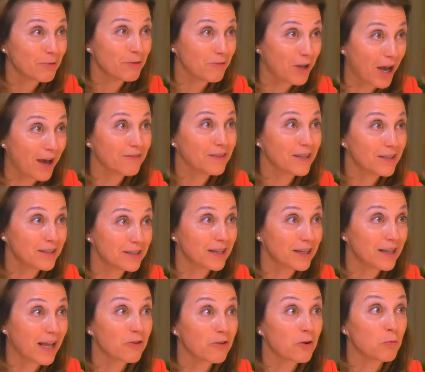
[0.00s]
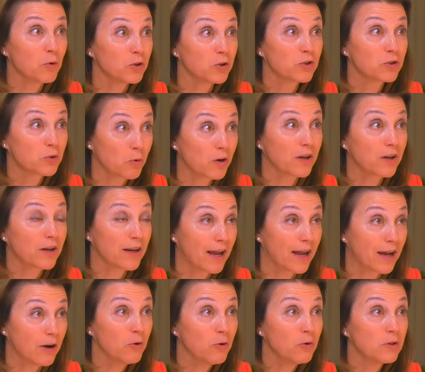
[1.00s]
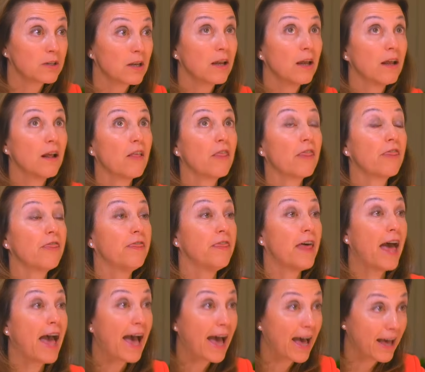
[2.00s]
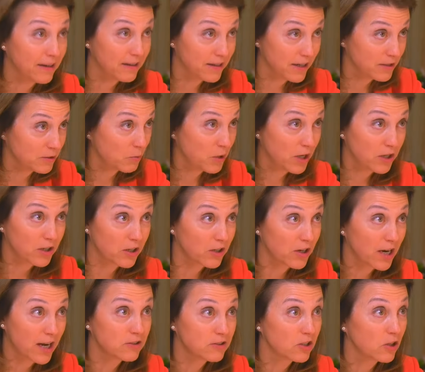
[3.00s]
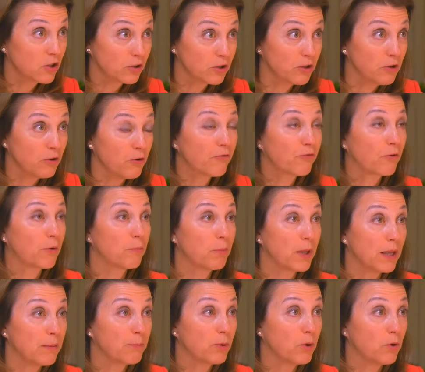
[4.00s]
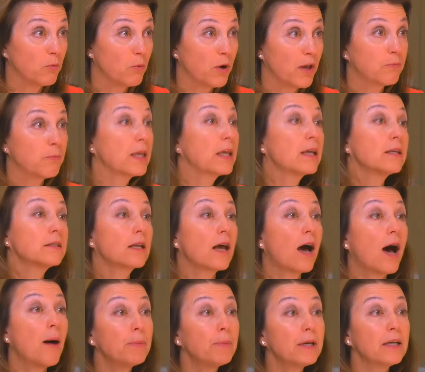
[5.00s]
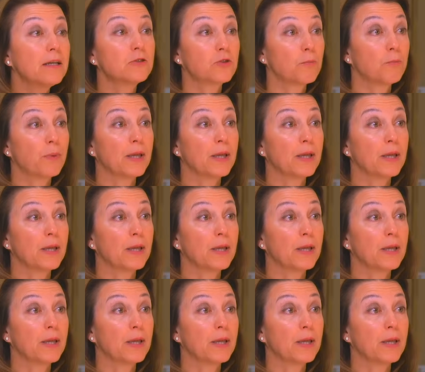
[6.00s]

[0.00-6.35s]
We've got this together. We'll sort it out. That is what creates glue for people because companies are